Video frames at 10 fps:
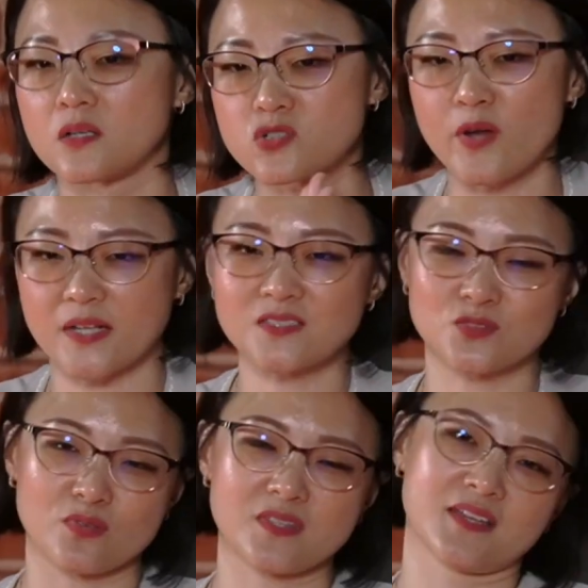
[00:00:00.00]

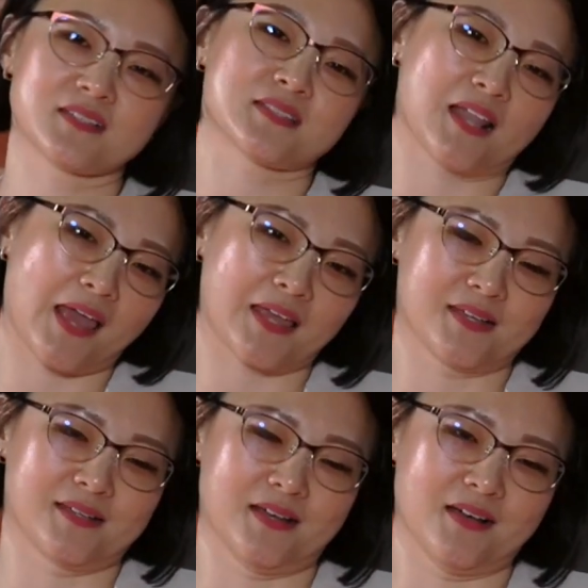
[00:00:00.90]
attracted to things
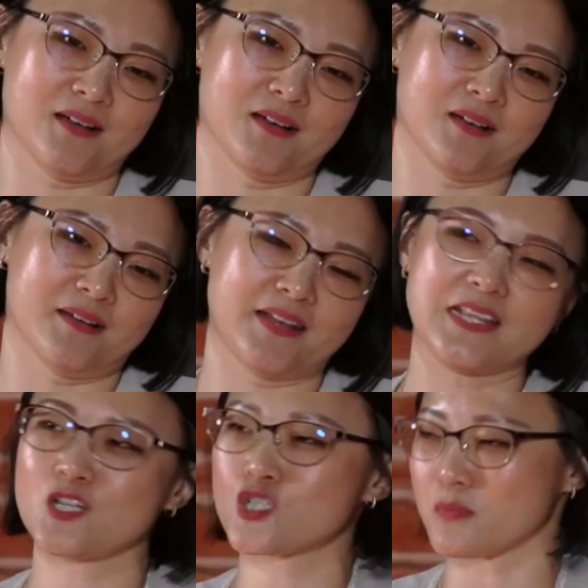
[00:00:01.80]
like uh,
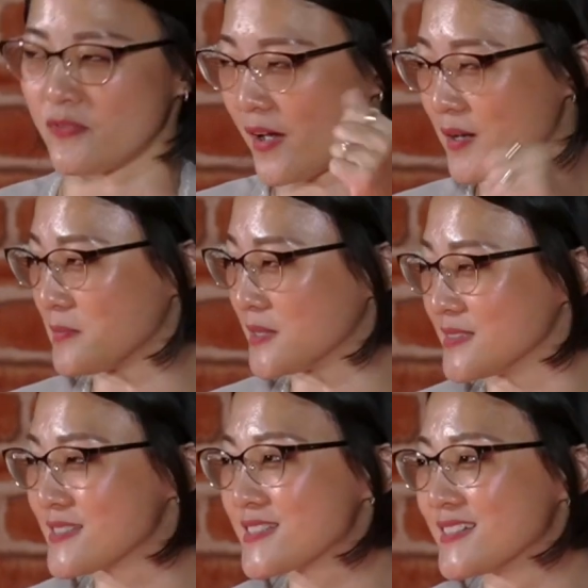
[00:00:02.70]
leadership
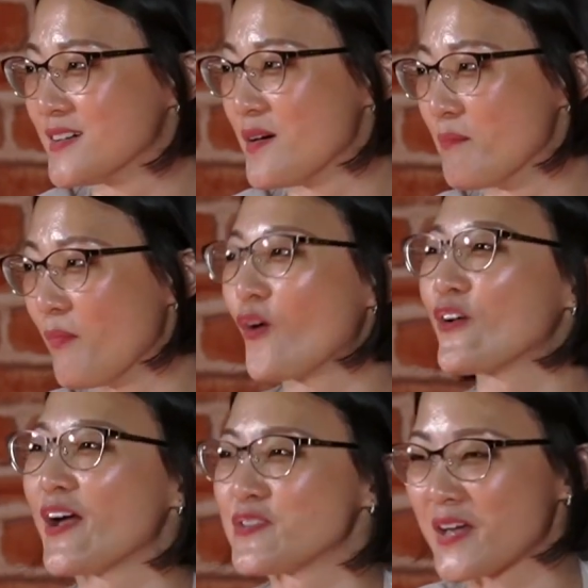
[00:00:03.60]
development,
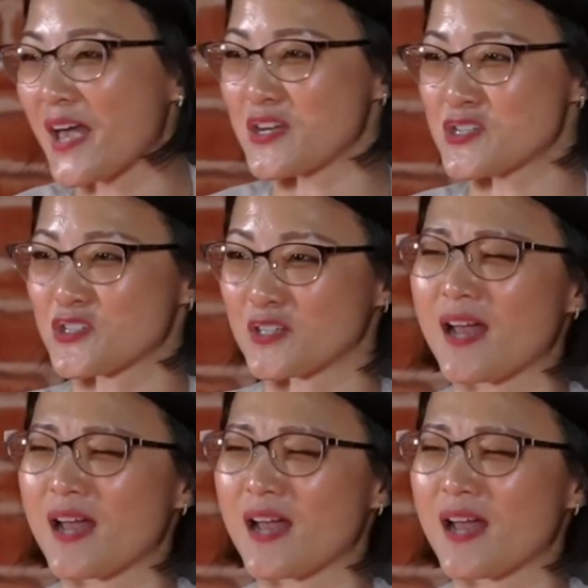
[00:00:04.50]
moral education.